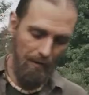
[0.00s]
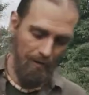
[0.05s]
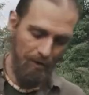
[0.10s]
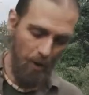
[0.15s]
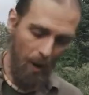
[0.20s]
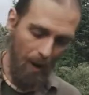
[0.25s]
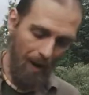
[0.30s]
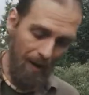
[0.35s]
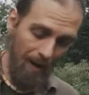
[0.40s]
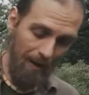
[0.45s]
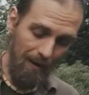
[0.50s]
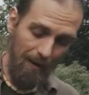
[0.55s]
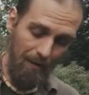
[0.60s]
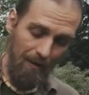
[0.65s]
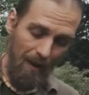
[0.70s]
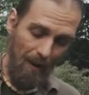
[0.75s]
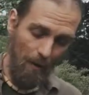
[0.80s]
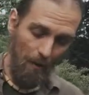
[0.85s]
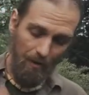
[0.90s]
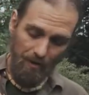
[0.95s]
So I love
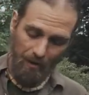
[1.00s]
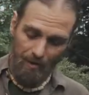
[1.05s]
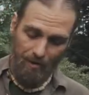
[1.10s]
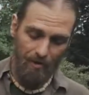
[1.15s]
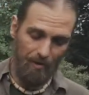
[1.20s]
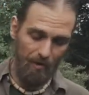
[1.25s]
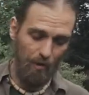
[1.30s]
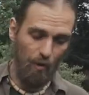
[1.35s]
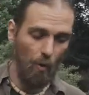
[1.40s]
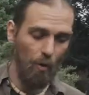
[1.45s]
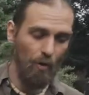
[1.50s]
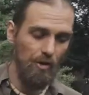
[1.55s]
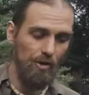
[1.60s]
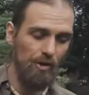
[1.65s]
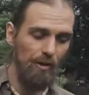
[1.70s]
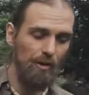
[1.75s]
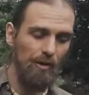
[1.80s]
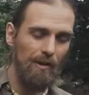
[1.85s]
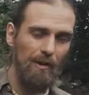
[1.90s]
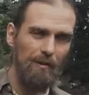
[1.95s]
that one just as a
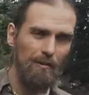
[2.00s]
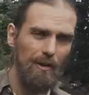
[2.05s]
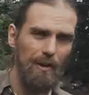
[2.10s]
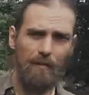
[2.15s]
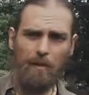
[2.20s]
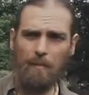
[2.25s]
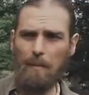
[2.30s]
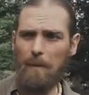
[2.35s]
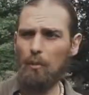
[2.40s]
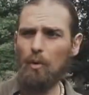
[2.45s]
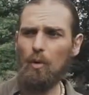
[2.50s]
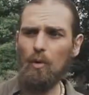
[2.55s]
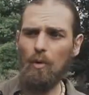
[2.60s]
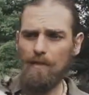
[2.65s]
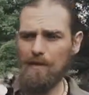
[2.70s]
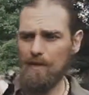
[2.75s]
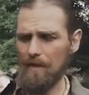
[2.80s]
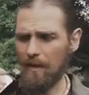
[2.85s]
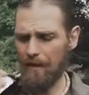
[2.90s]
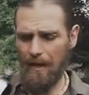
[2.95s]
cordial. Give it to people who
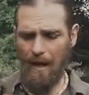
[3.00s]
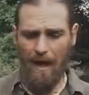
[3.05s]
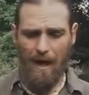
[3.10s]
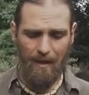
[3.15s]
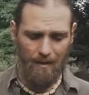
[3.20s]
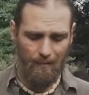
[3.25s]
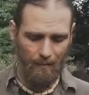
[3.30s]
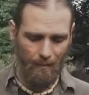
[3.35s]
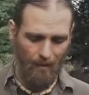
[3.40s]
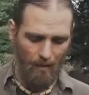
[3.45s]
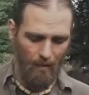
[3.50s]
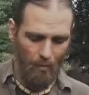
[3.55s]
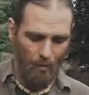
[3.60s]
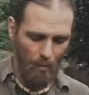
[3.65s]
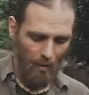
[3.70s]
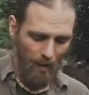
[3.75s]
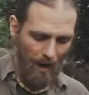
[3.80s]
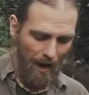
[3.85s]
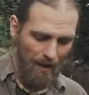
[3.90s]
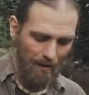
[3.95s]
have slight asthma
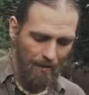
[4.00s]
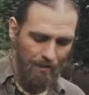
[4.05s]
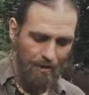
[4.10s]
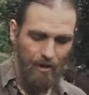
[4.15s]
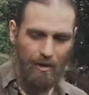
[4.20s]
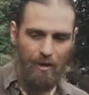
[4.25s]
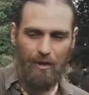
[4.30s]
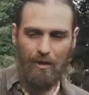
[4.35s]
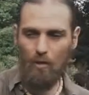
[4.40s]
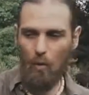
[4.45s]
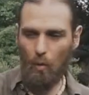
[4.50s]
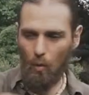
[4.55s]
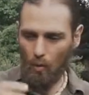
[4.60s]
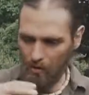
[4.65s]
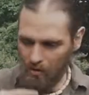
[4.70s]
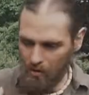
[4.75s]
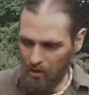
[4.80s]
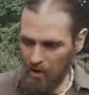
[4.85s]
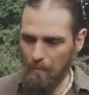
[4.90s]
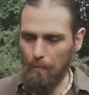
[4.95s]
or allergies or
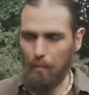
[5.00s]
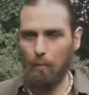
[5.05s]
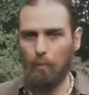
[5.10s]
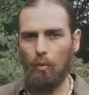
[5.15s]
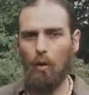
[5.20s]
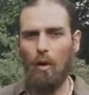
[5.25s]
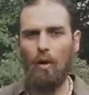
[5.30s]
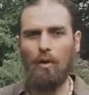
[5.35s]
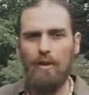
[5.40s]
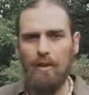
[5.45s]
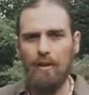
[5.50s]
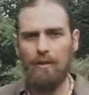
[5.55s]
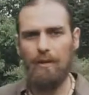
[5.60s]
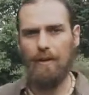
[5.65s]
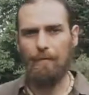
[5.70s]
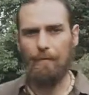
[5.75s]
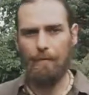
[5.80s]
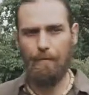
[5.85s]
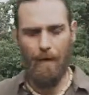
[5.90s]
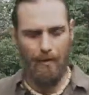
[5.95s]
deep bronchial
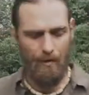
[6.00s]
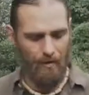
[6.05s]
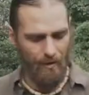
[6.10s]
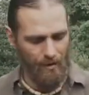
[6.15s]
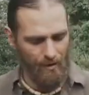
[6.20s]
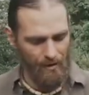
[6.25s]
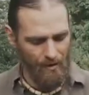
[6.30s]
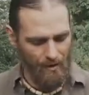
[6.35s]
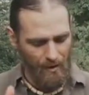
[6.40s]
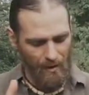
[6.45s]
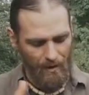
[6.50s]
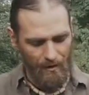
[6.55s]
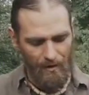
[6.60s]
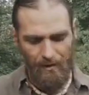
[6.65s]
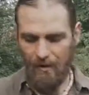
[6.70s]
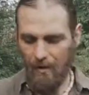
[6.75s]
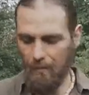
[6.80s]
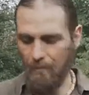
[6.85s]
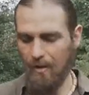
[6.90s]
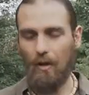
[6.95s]
infections.
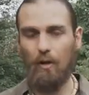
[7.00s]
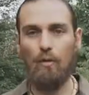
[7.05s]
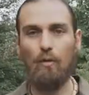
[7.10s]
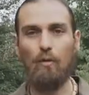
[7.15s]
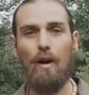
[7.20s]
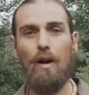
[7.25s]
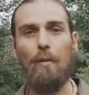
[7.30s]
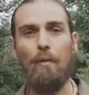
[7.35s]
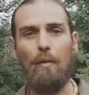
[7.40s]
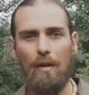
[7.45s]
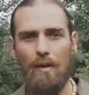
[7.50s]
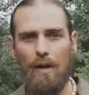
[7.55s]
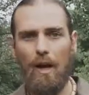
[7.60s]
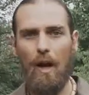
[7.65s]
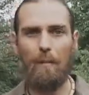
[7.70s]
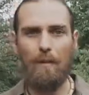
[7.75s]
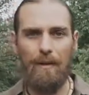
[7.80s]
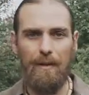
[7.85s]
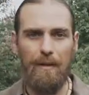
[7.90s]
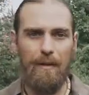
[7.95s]
This can be a great one to
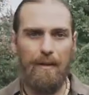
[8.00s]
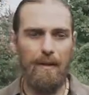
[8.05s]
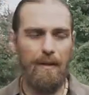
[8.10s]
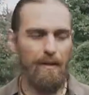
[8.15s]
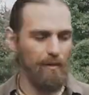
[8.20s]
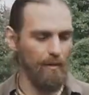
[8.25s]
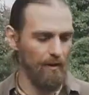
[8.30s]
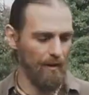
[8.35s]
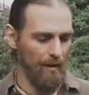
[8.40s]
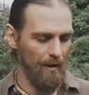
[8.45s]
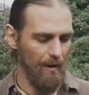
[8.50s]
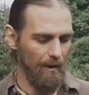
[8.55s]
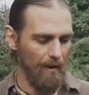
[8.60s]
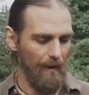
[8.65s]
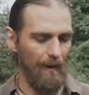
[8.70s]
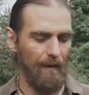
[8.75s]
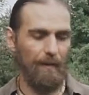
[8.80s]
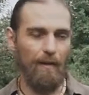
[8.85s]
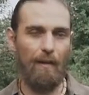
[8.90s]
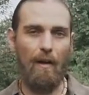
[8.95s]
help heal
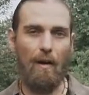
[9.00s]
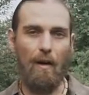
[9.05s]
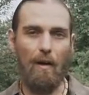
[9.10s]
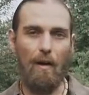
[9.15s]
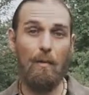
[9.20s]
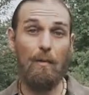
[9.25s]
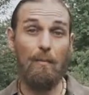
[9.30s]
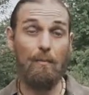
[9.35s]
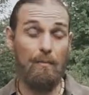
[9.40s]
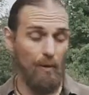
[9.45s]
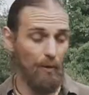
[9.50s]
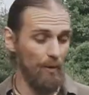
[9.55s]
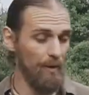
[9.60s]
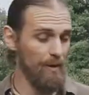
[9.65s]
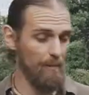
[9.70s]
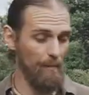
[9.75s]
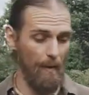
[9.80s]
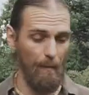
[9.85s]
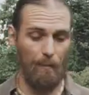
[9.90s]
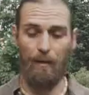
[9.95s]
that lung
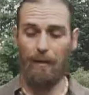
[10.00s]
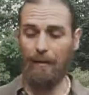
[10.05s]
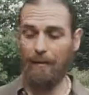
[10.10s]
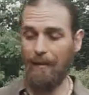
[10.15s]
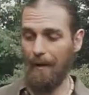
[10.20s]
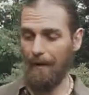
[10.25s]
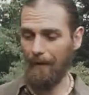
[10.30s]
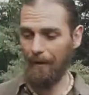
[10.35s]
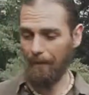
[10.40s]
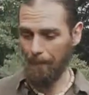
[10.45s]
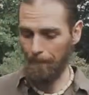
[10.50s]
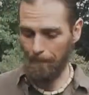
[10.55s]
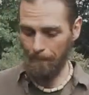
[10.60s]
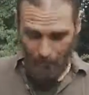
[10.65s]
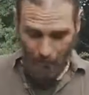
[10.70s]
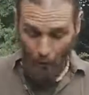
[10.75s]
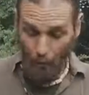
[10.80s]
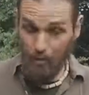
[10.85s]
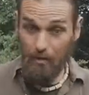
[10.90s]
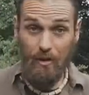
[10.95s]
mucous membrane lining.
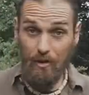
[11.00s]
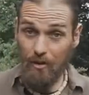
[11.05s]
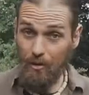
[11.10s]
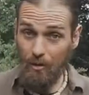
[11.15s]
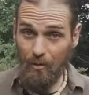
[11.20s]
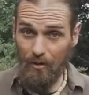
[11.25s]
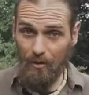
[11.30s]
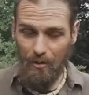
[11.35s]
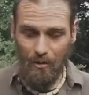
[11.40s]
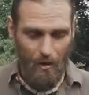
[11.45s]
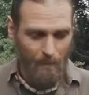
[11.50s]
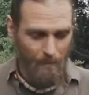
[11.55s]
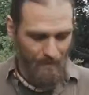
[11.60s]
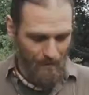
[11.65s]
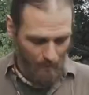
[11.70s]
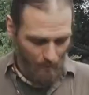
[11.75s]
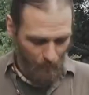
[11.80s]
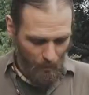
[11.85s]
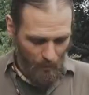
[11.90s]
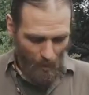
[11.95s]
Those are the soda
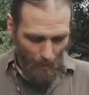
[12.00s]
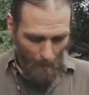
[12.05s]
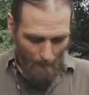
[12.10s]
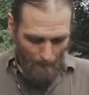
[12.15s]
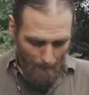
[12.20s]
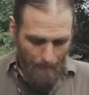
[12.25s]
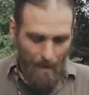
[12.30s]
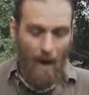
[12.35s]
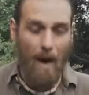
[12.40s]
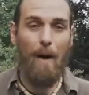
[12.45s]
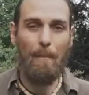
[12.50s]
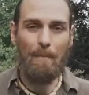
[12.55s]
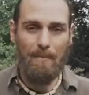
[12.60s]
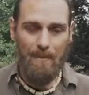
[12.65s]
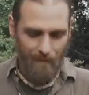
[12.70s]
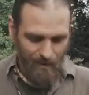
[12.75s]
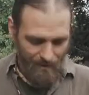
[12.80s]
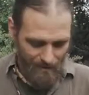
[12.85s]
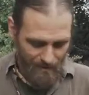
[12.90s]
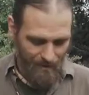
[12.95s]
syrups. We are
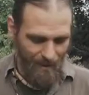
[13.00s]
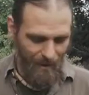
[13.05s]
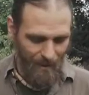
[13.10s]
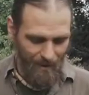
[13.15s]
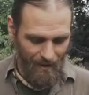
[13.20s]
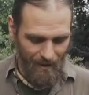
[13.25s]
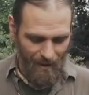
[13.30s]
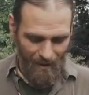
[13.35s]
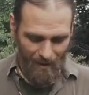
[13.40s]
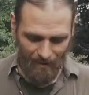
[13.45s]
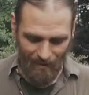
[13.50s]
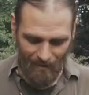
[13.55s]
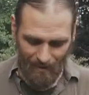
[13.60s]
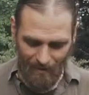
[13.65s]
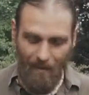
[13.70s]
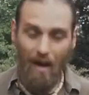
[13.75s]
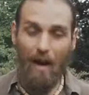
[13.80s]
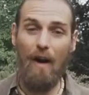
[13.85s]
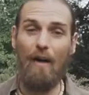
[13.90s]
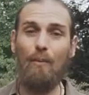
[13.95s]
pumped, excited,
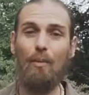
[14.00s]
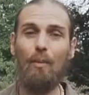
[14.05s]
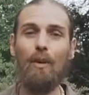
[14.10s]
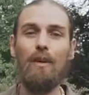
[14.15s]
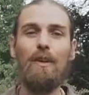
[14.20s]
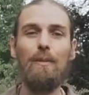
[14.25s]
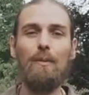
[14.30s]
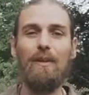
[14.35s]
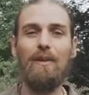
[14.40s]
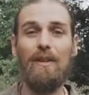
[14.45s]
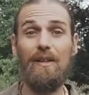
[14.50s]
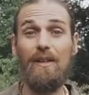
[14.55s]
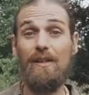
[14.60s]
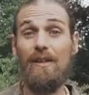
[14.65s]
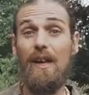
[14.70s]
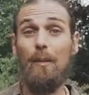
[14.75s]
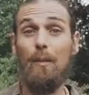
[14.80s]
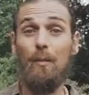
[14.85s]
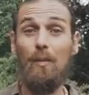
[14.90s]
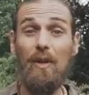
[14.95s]
and love working with these,
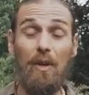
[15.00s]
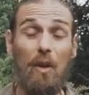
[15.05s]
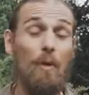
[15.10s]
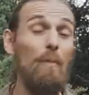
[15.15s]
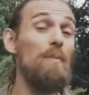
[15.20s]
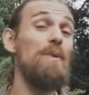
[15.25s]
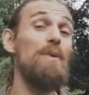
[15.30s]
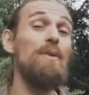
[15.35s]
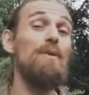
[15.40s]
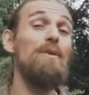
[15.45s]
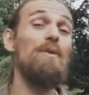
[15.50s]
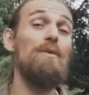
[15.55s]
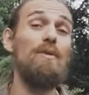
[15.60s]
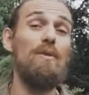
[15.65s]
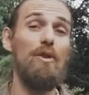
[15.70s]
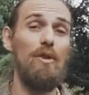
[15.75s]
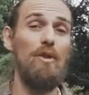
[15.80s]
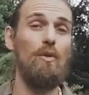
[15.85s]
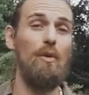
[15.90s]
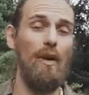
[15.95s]
and we hope you do
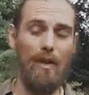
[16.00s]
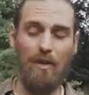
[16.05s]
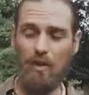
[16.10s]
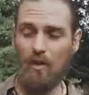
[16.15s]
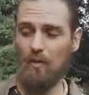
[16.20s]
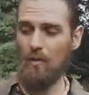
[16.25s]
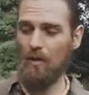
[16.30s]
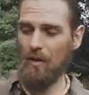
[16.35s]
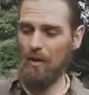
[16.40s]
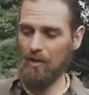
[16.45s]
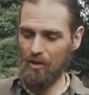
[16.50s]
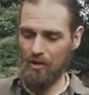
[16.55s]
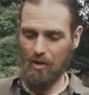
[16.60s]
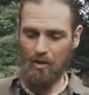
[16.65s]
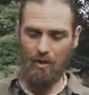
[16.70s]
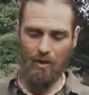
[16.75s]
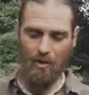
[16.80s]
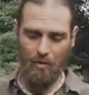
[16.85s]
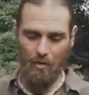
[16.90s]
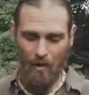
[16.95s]
too. And I just want to
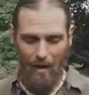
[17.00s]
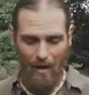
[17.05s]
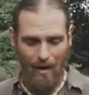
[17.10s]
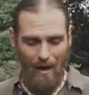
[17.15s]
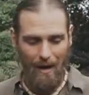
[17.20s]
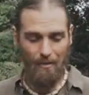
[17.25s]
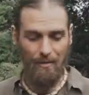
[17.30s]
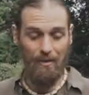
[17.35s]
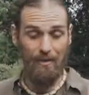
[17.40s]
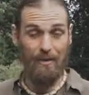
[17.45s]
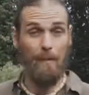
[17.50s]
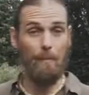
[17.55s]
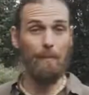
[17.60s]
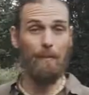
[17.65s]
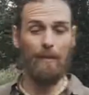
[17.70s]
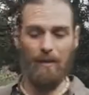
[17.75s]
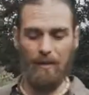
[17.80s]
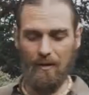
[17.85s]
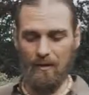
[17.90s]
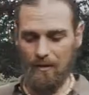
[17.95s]
show you how
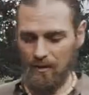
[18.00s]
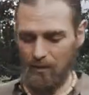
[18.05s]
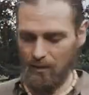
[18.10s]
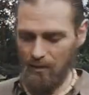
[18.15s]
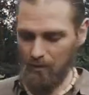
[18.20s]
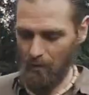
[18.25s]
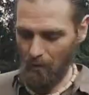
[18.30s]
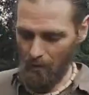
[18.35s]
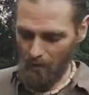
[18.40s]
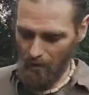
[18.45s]
simple it is to do.